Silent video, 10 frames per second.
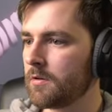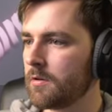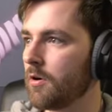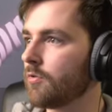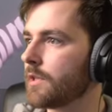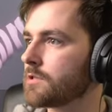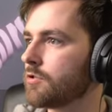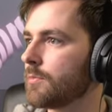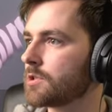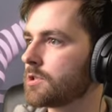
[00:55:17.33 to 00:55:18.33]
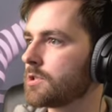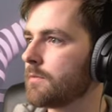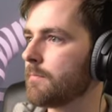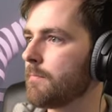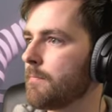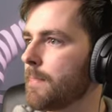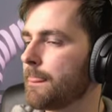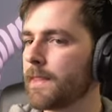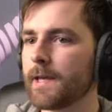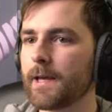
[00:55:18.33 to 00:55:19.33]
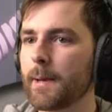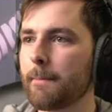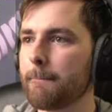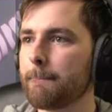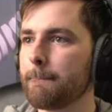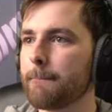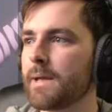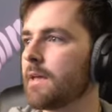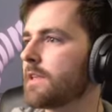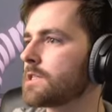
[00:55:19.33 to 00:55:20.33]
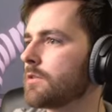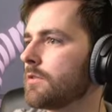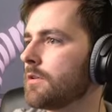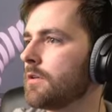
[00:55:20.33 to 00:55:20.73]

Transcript: Oh, that's too much. Um, yeah, that's good.